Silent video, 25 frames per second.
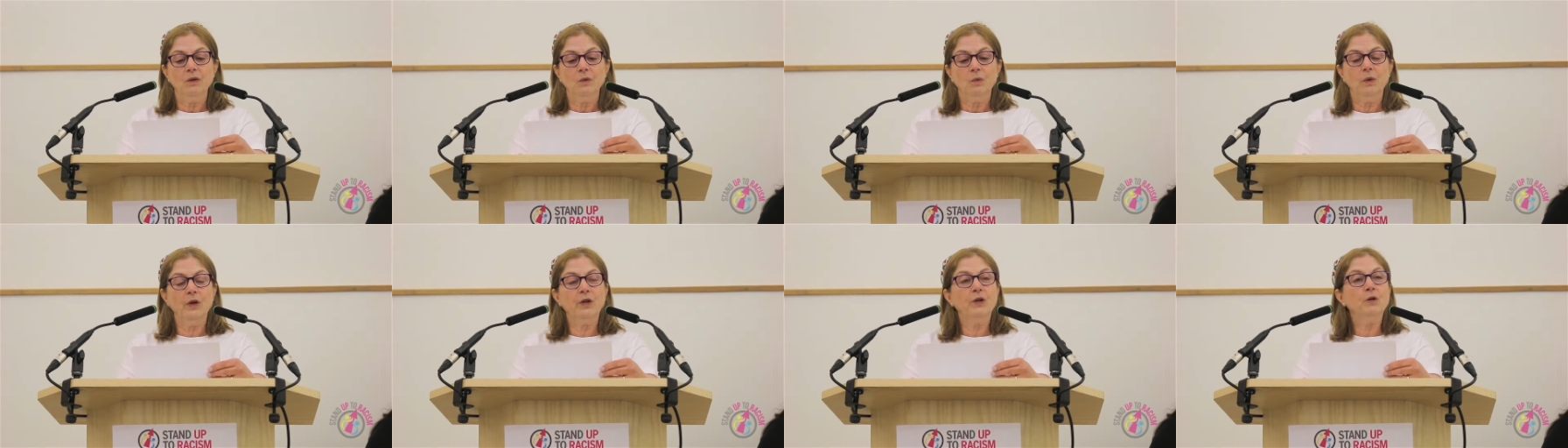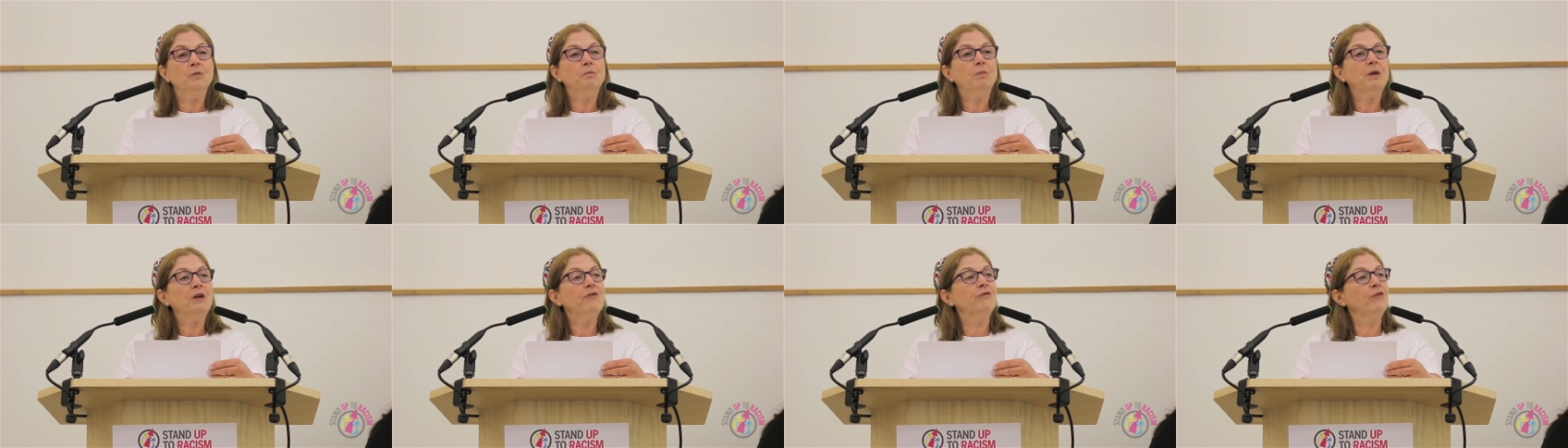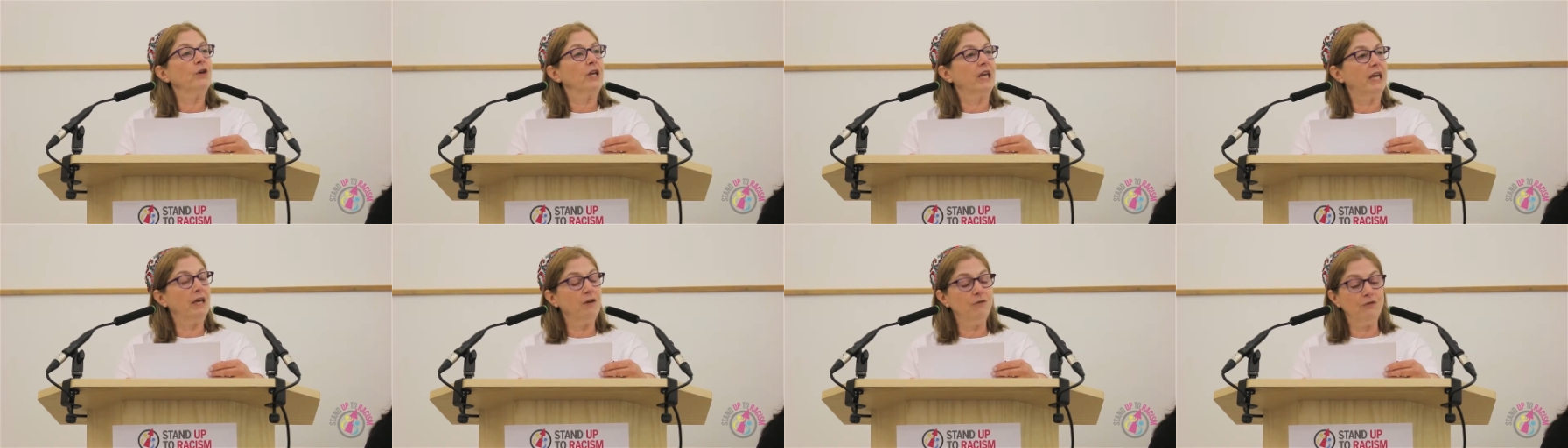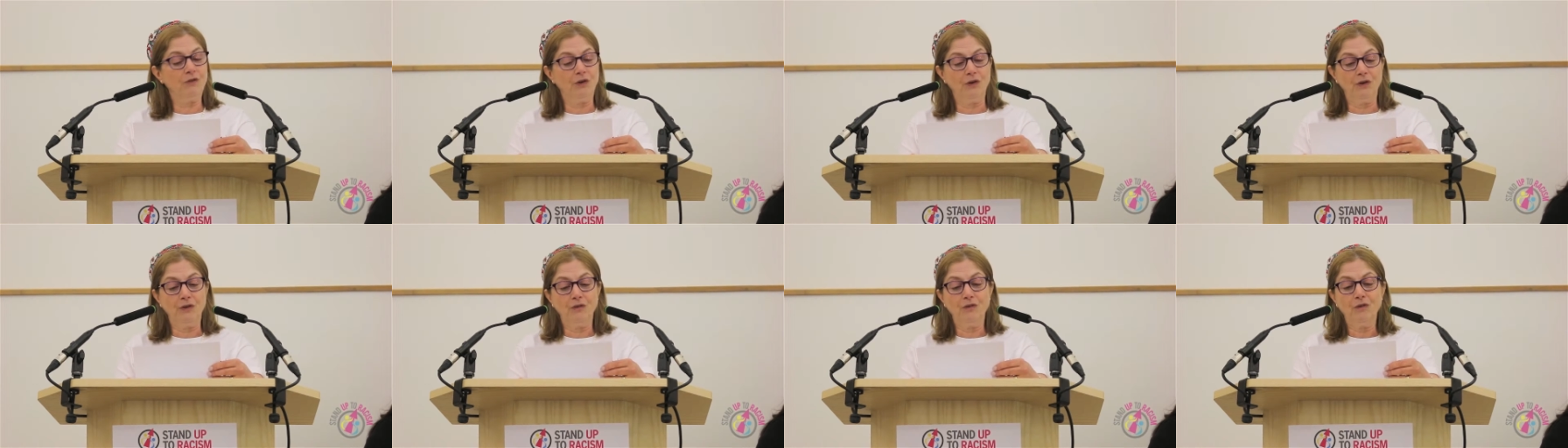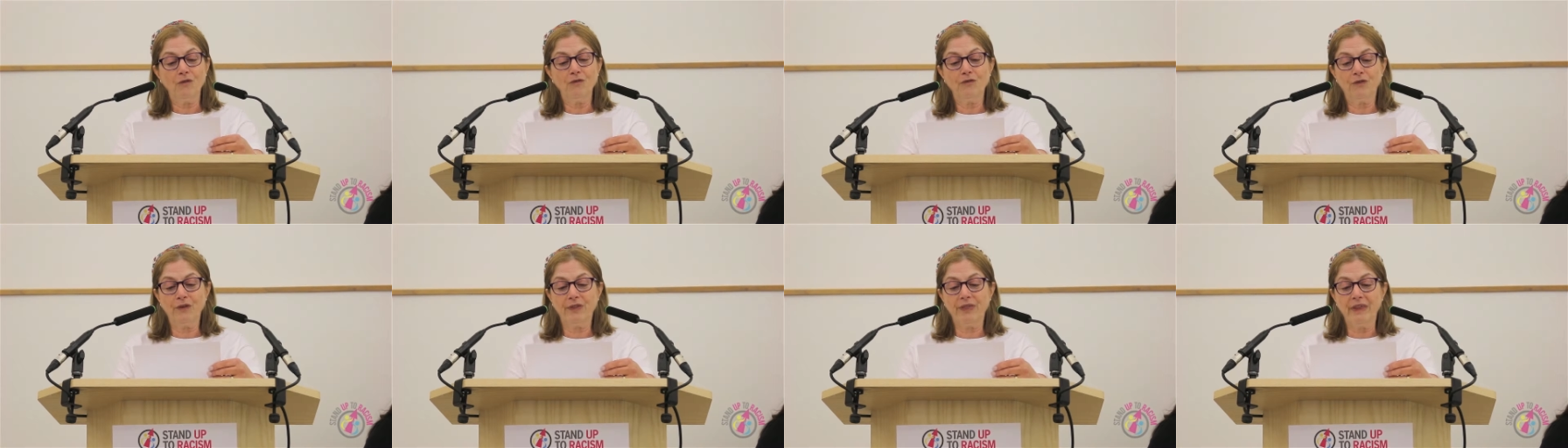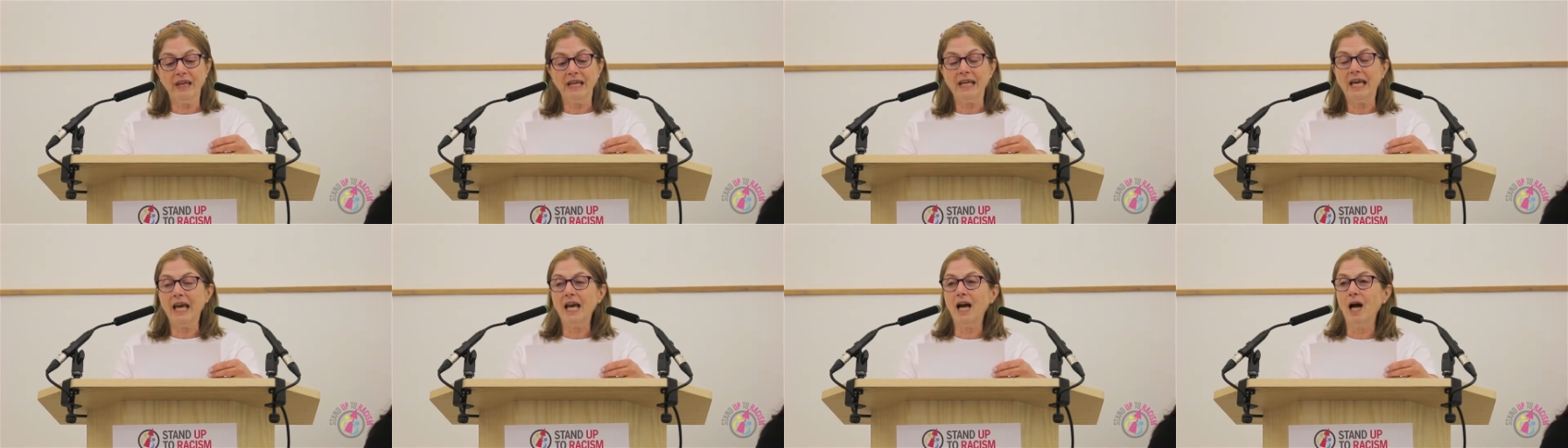Well, you'd be forgiven for
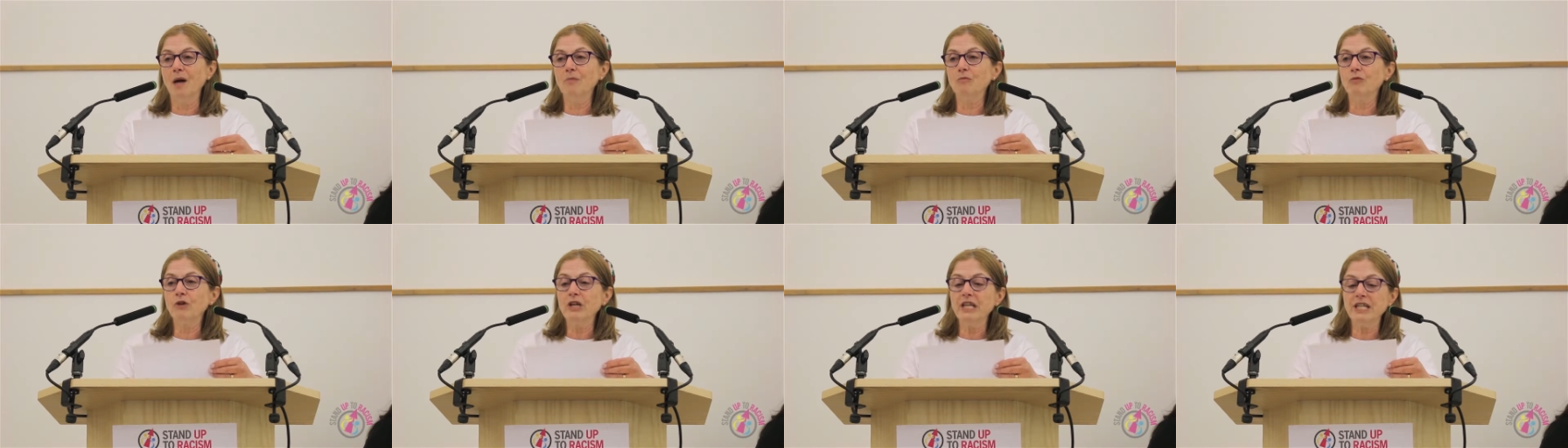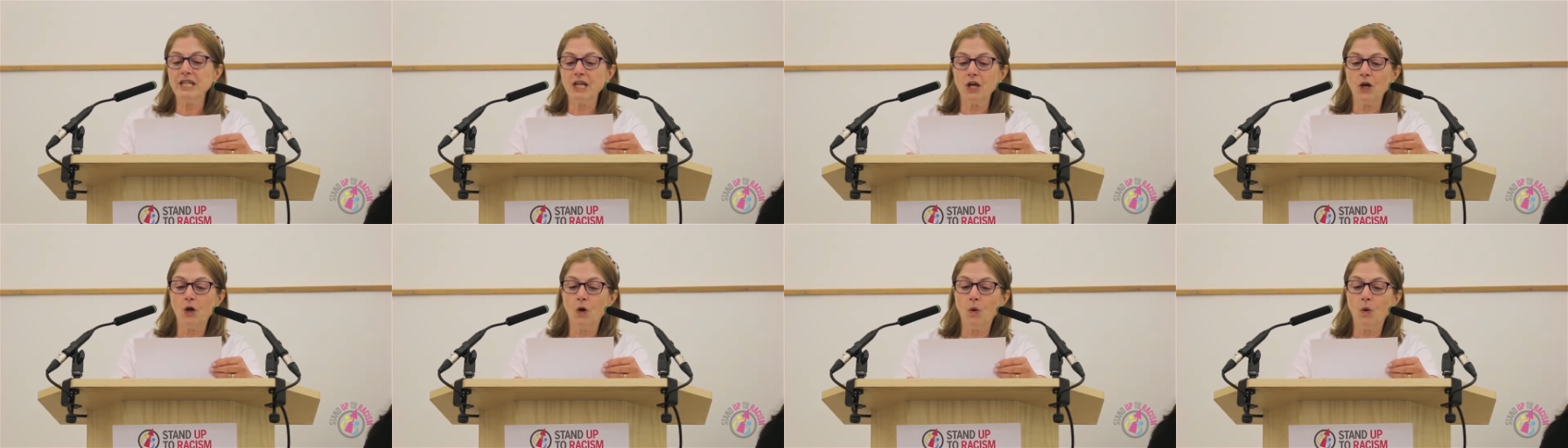thinking I'm reading